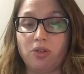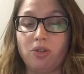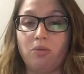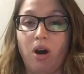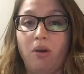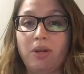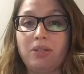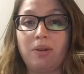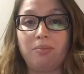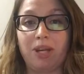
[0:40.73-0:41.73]
So you
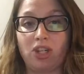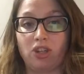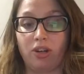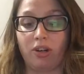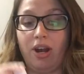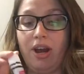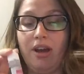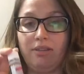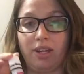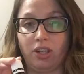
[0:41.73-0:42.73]
always want to make sure
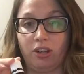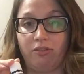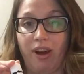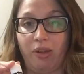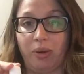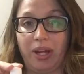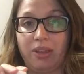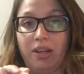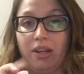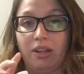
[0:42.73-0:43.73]
that you're following
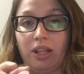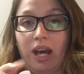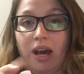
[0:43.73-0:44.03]
the